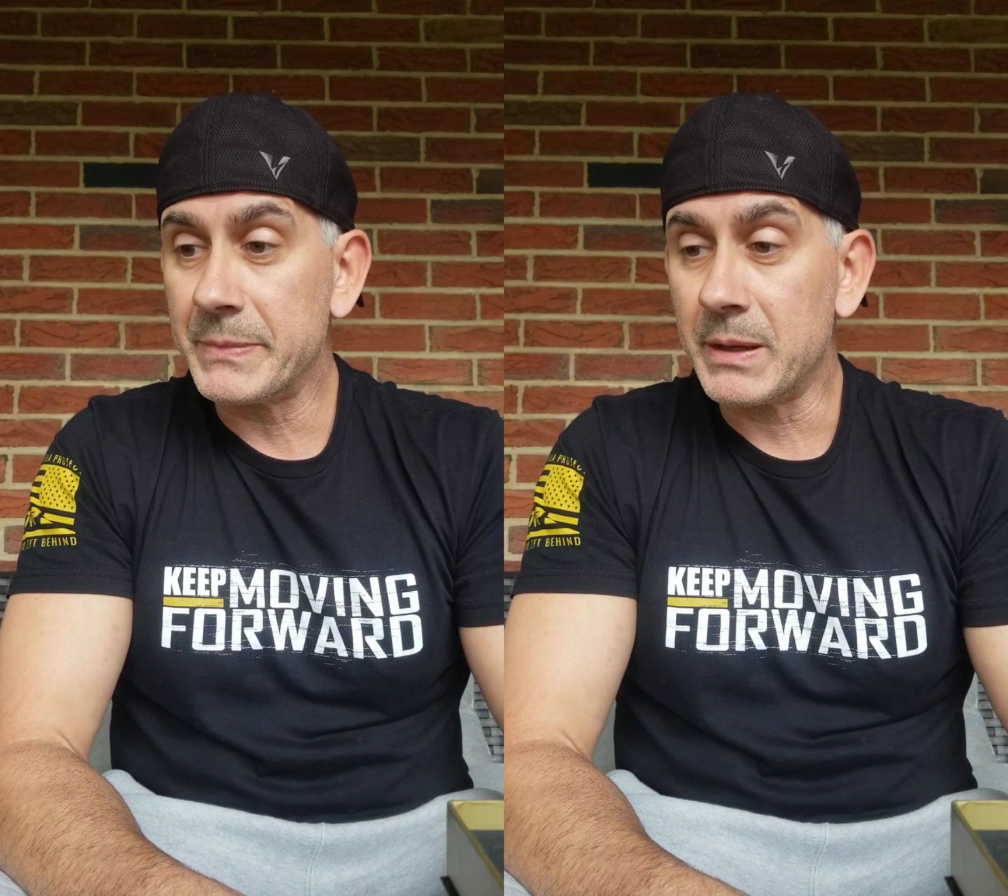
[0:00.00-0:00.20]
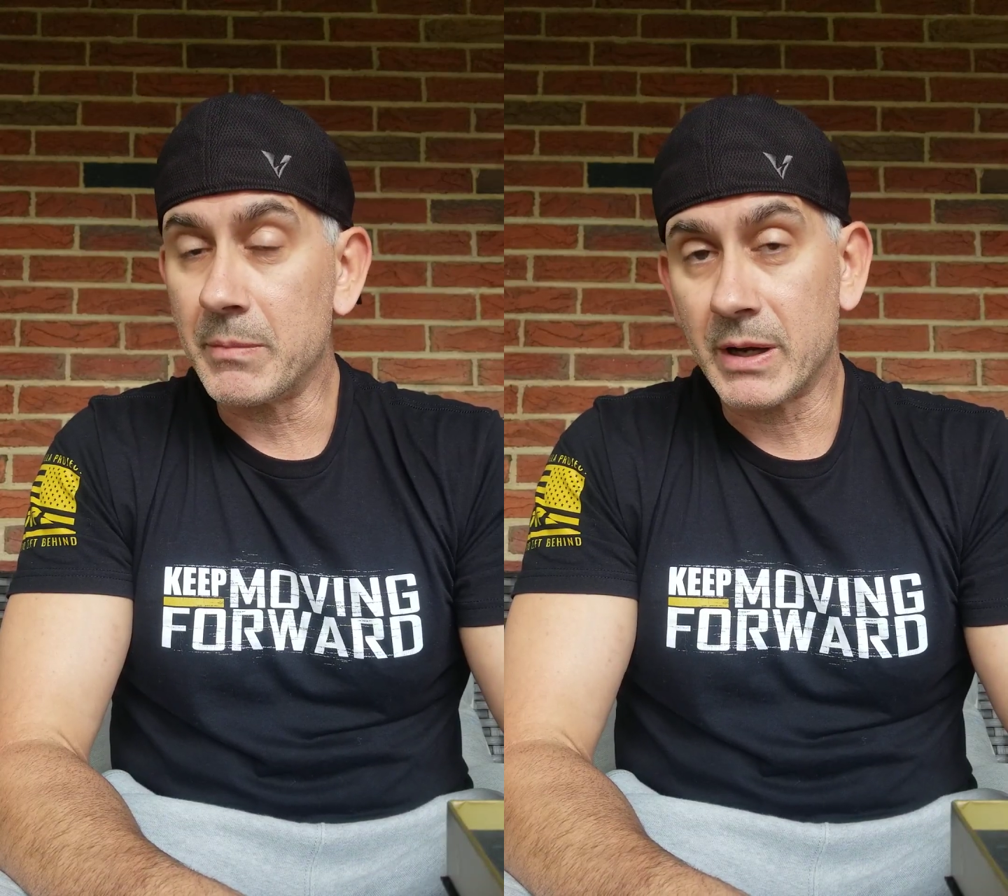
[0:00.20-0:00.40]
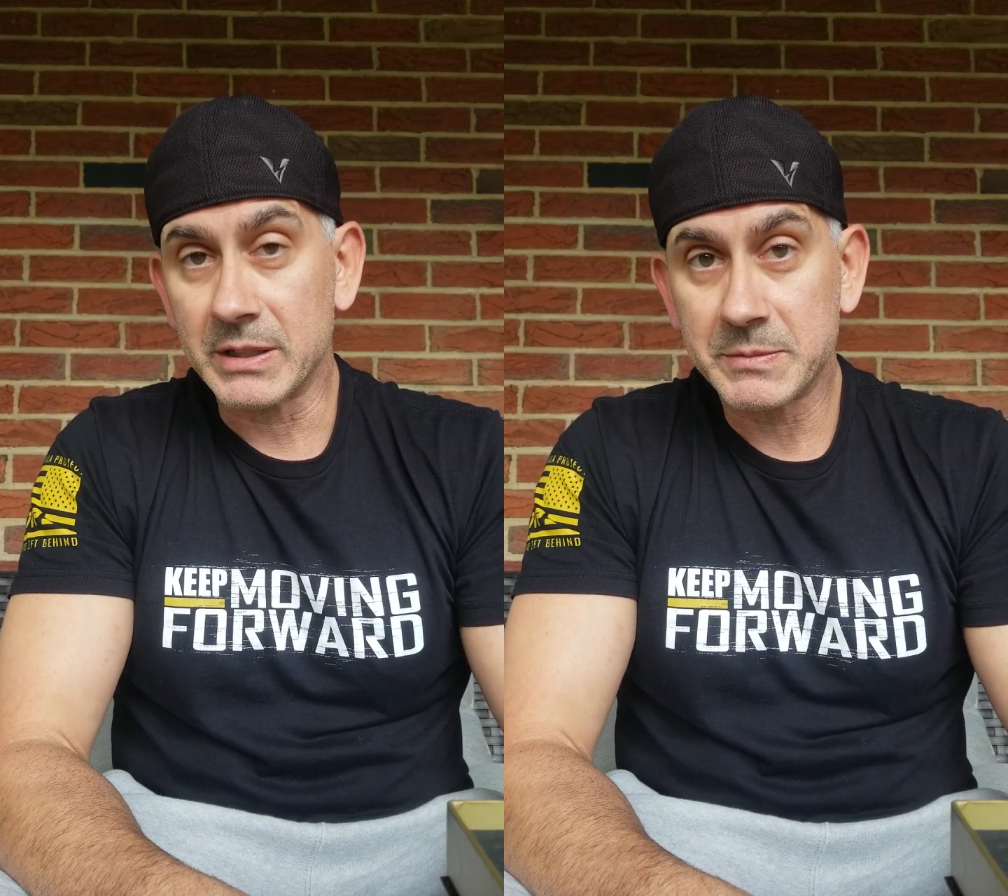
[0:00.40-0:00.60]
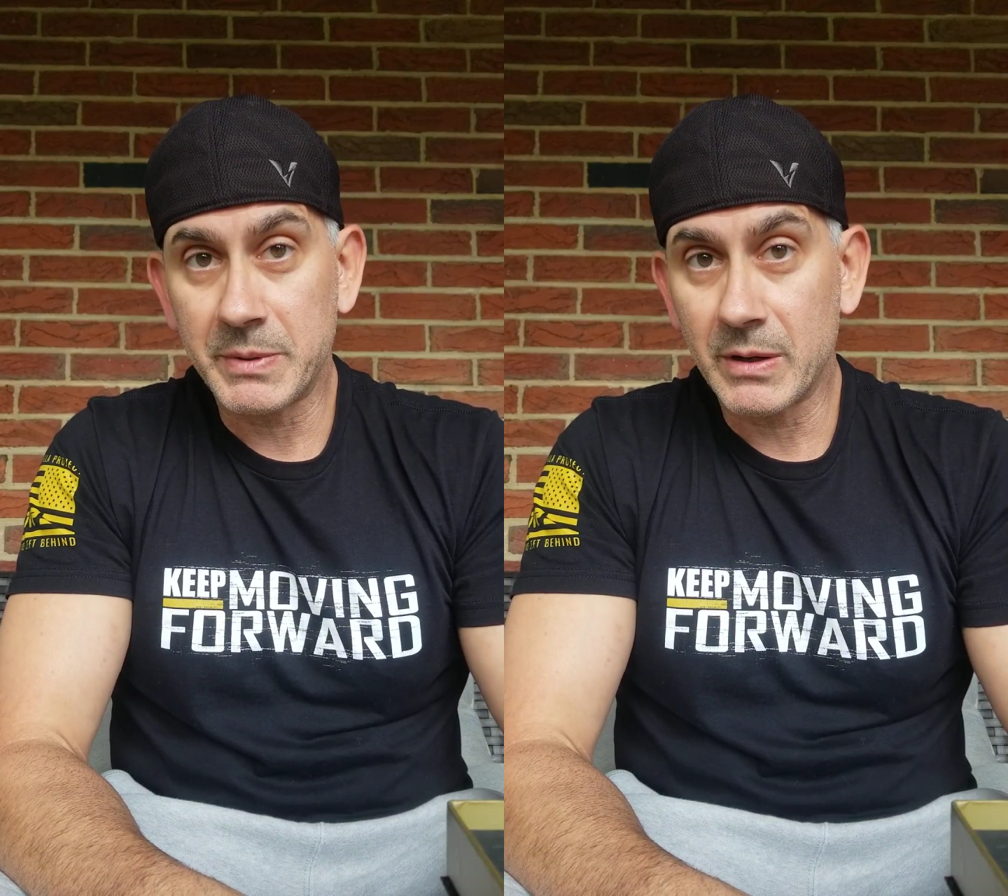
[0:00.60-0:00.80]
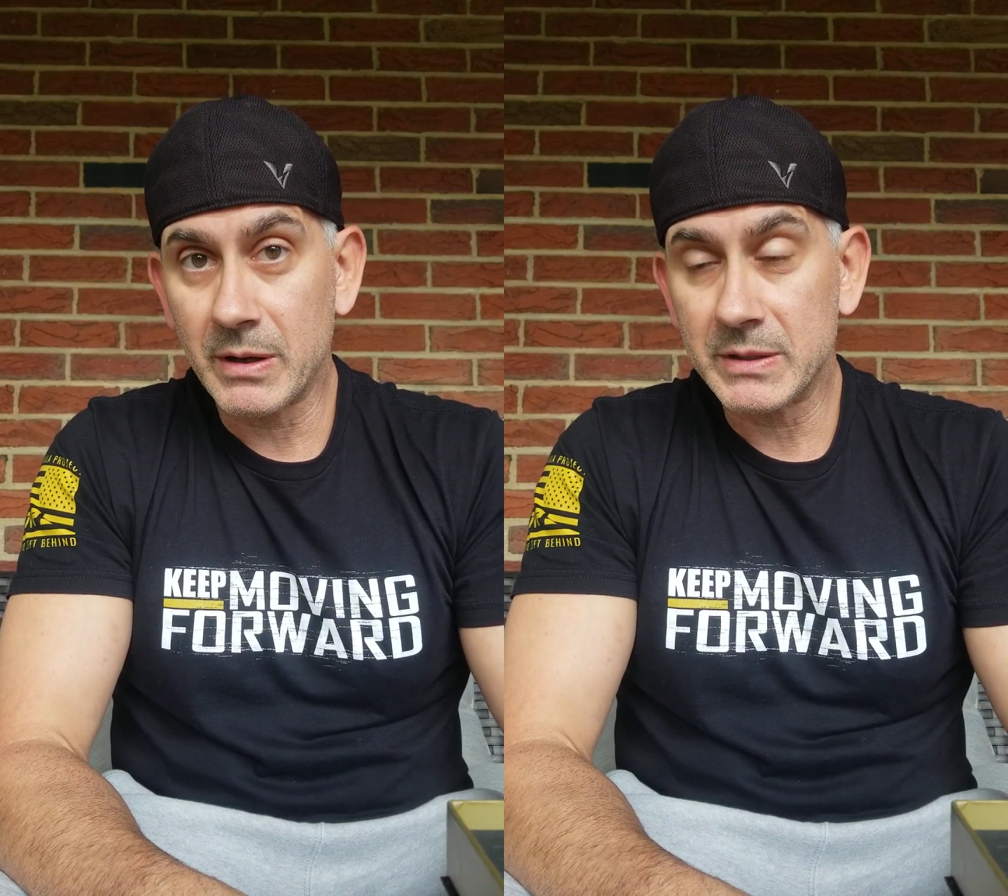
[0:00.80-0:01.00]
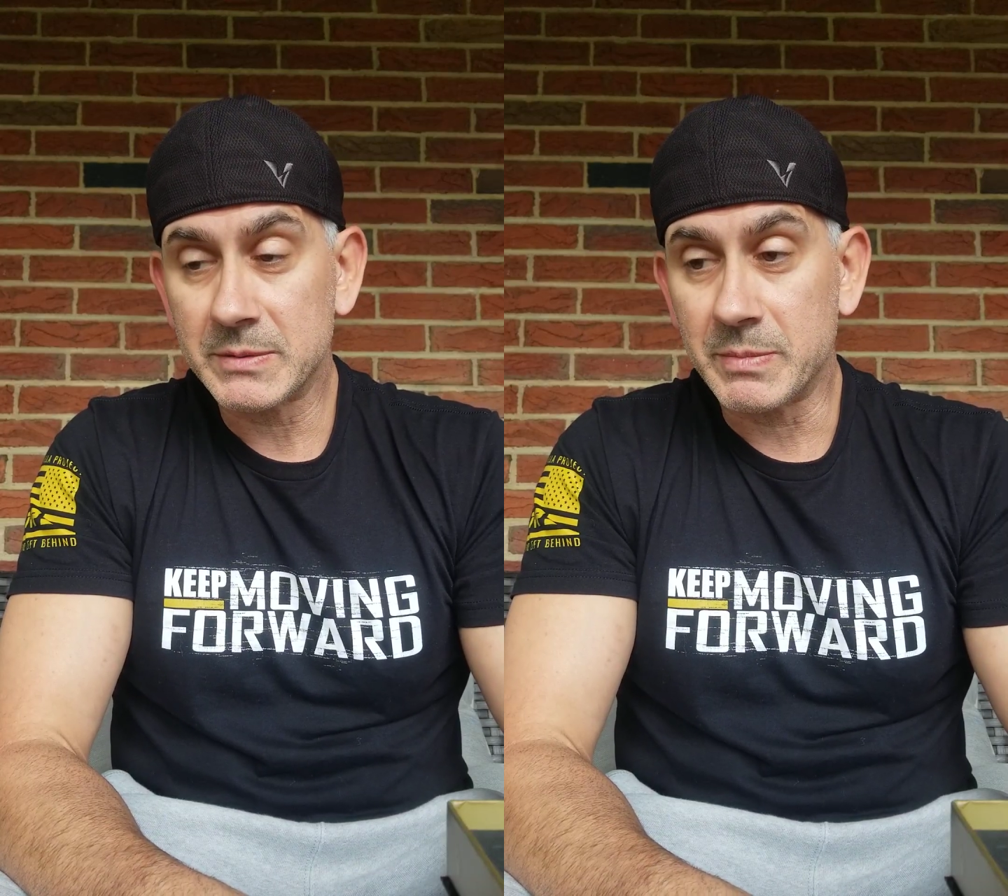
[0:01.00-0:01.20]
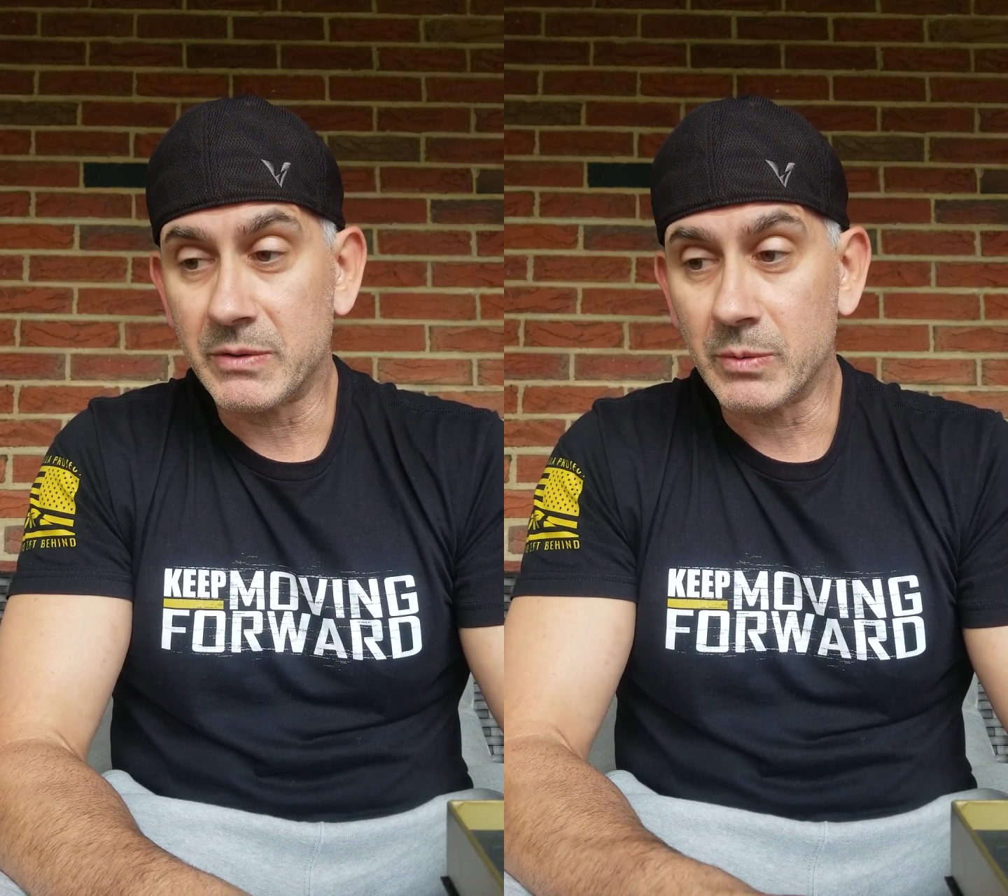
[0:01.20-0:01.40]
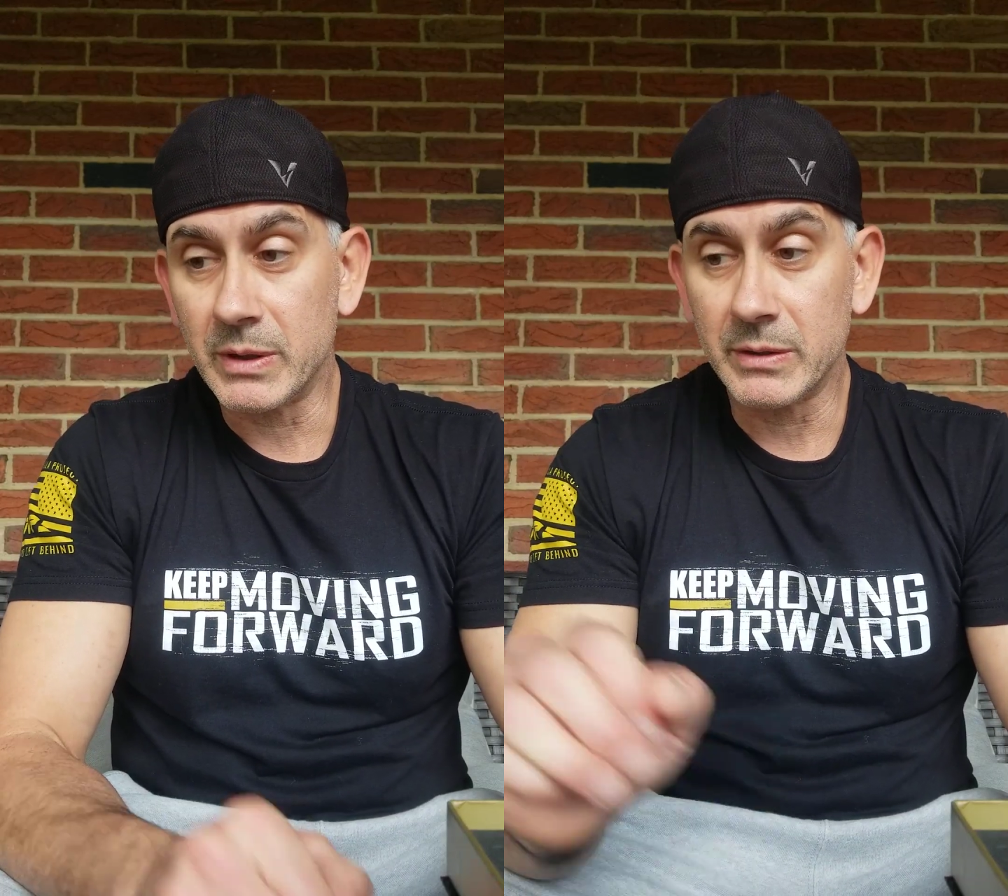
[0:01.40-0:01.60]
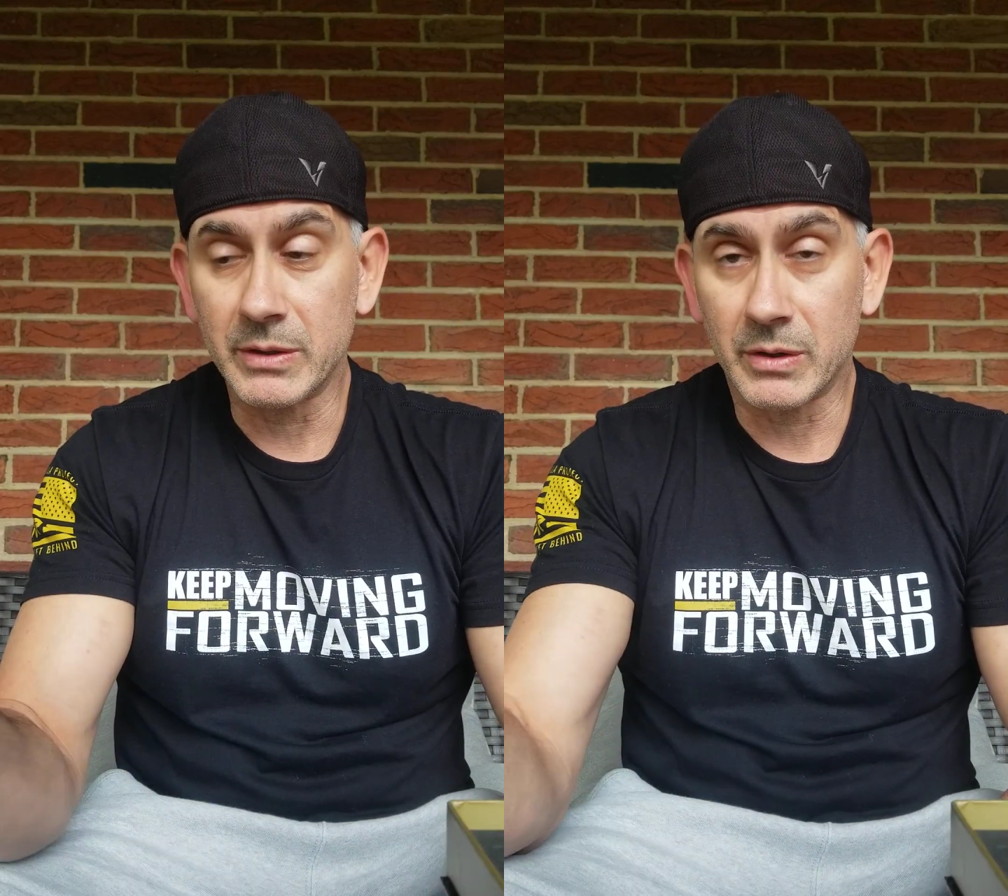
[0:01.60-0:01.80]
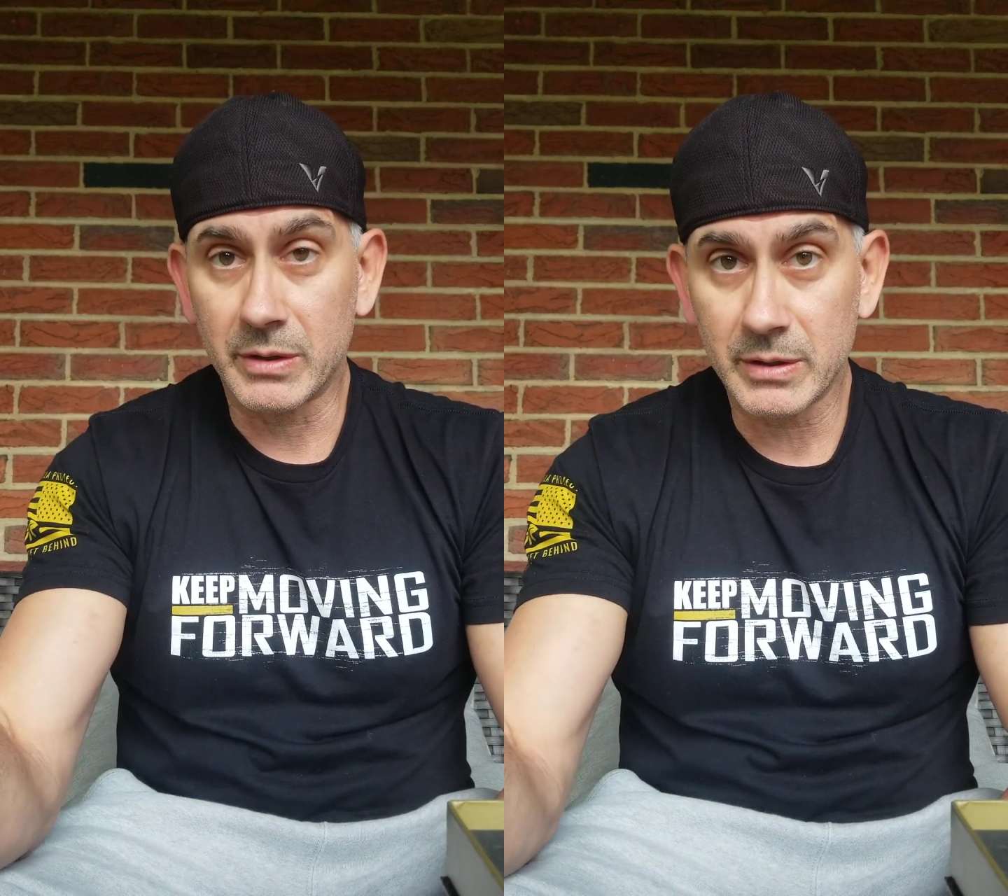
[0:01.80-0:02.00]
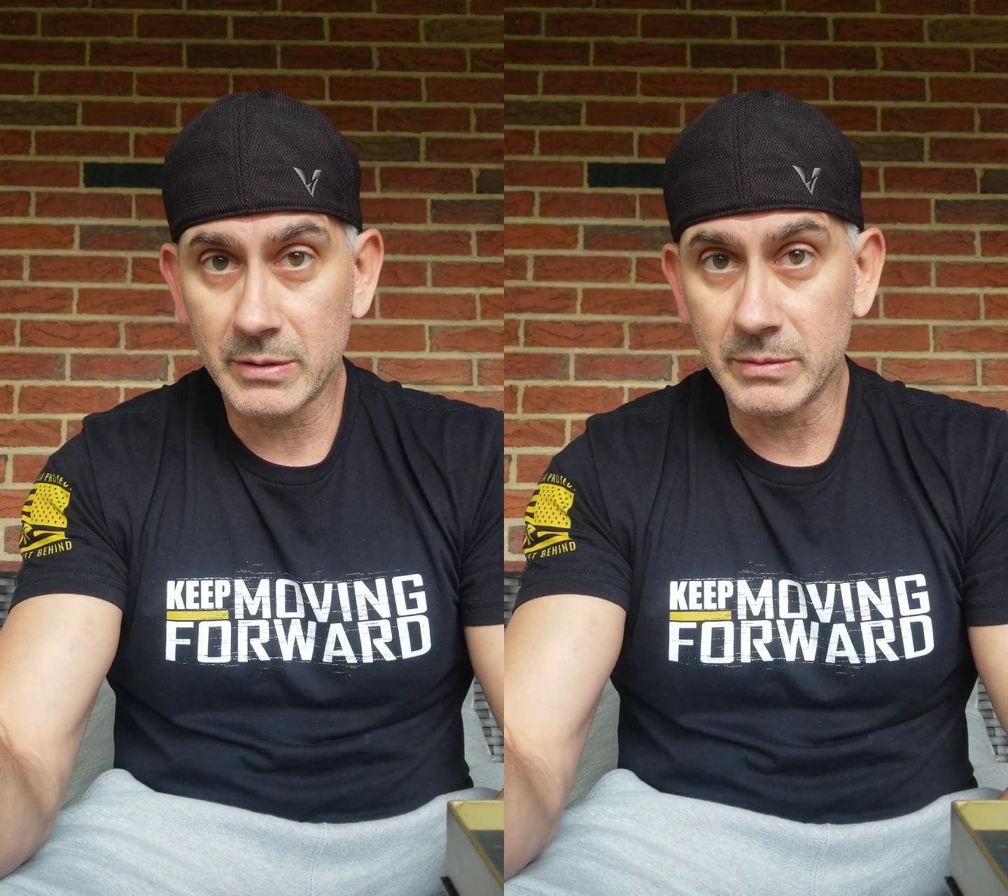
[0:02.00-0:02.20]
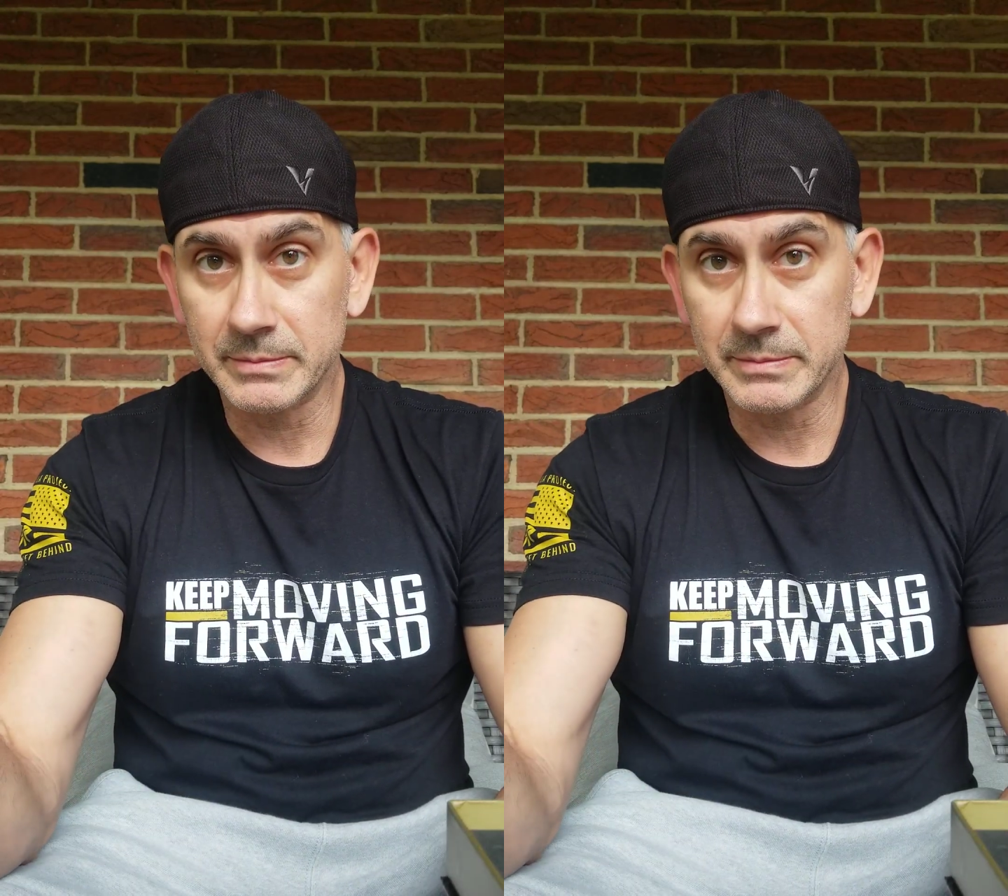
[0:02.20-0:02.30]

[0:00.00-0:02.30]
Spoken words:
in my experience between the Darter